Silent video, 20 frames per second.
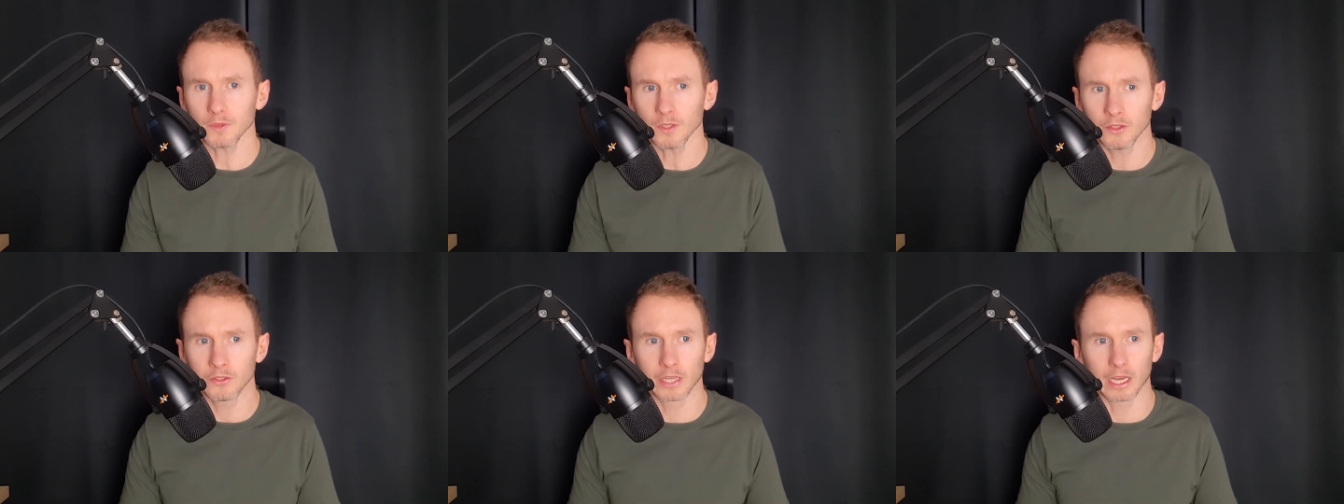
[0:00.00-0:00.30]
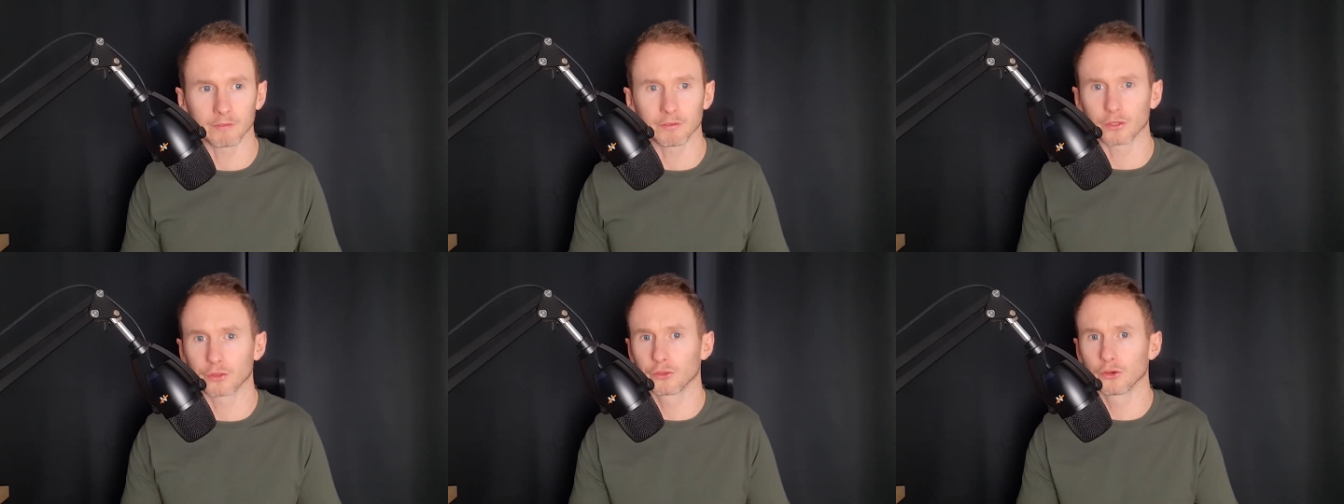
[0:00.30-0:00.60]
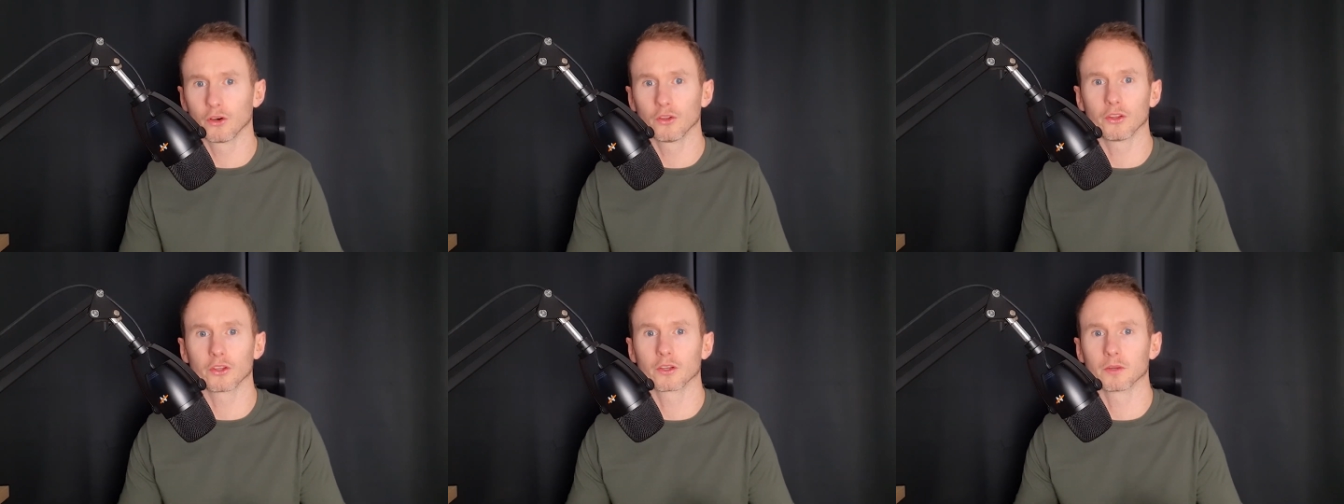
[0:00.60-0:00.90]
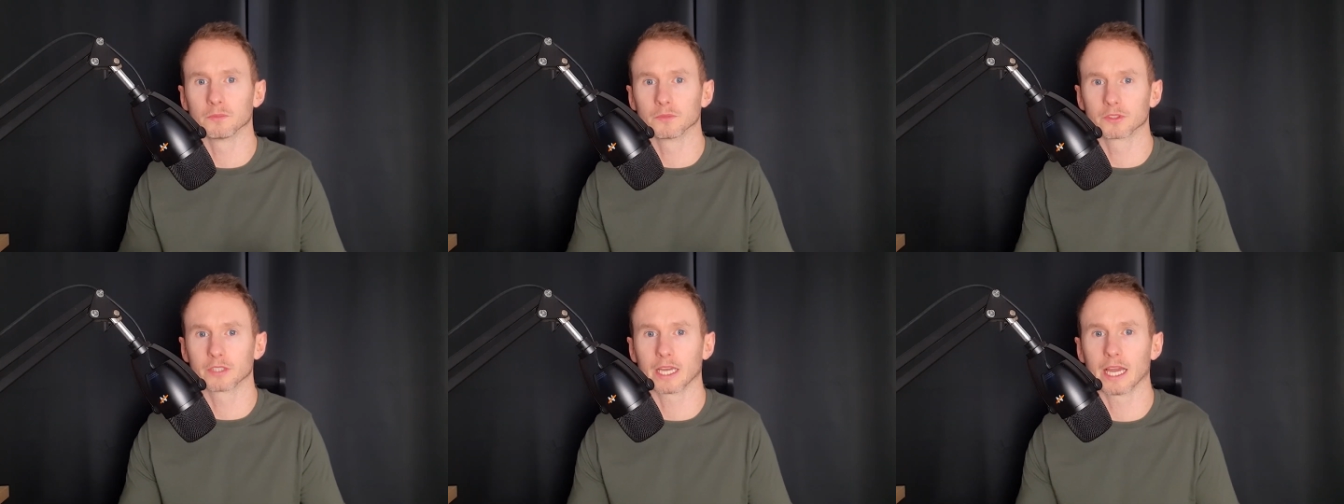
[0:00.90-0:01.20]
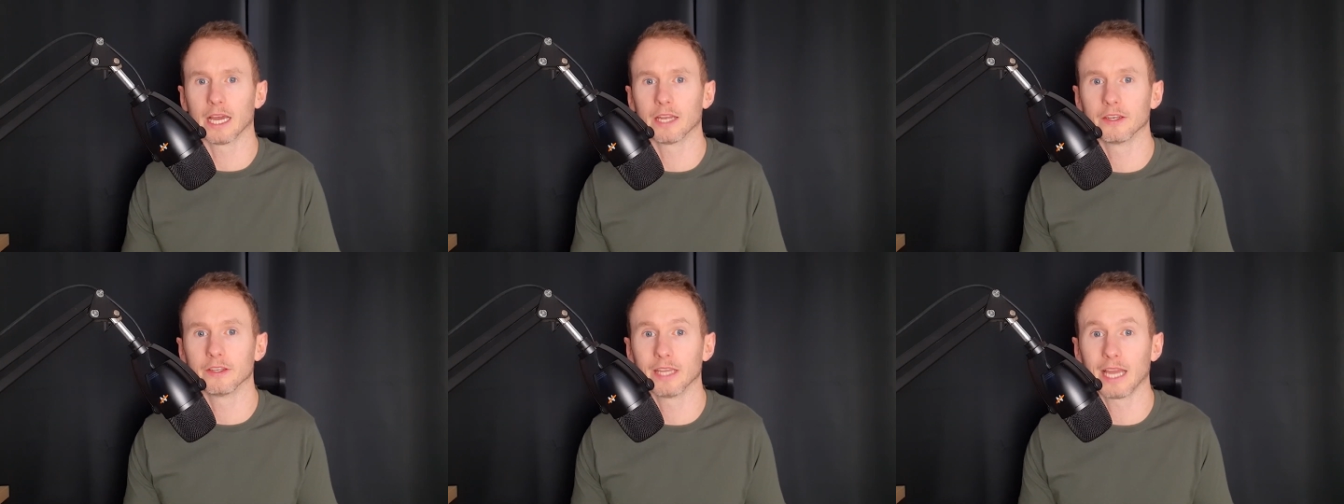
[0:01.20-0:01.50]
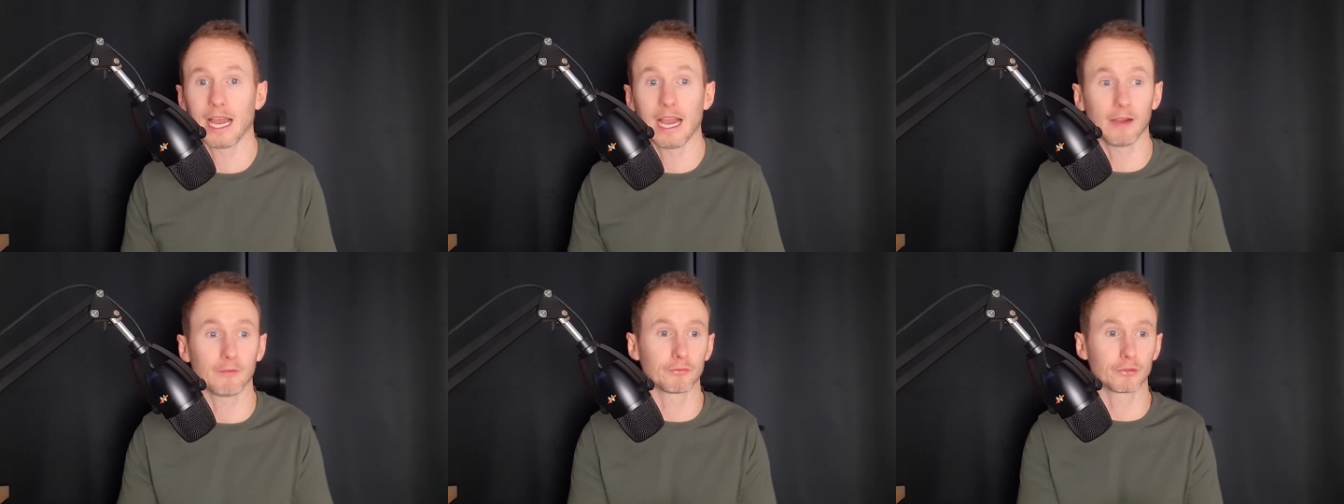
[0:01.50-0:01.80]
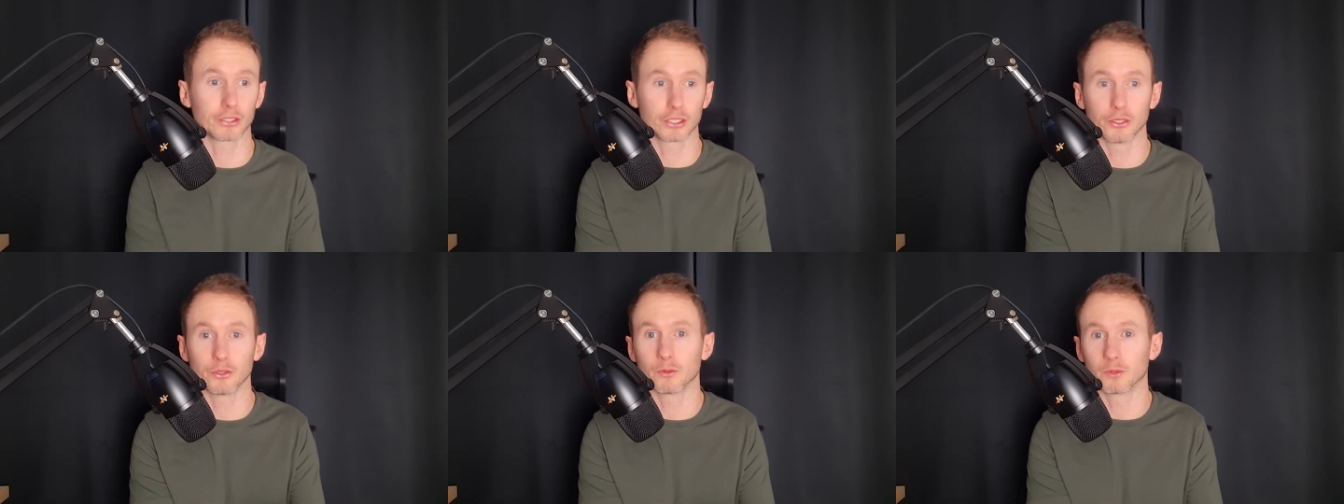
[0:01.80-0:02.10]
They have a thought that comes to their head and they have to
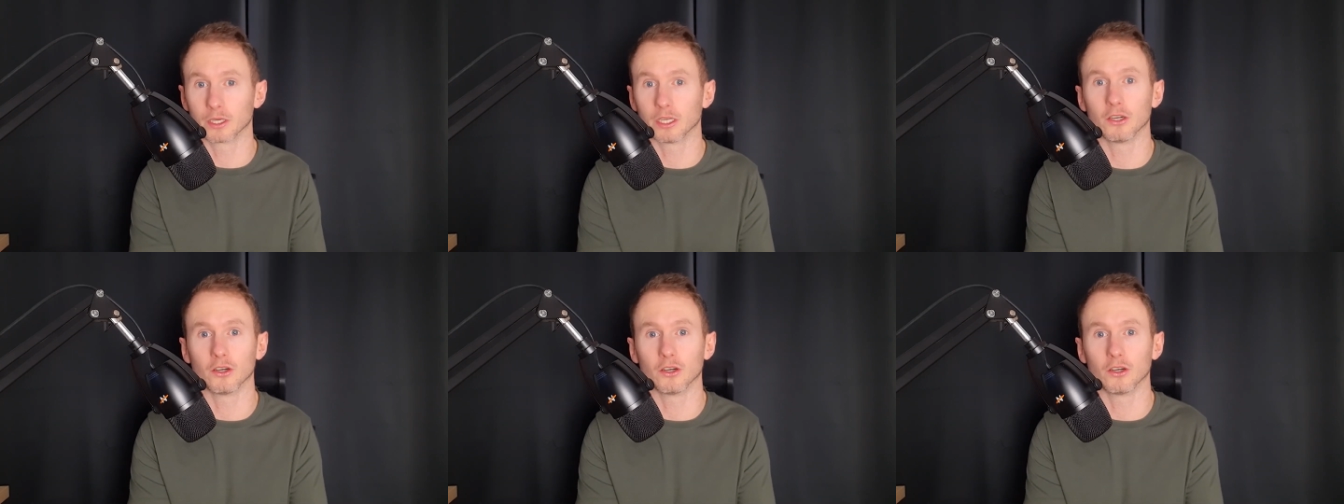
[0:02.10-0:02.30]
Google it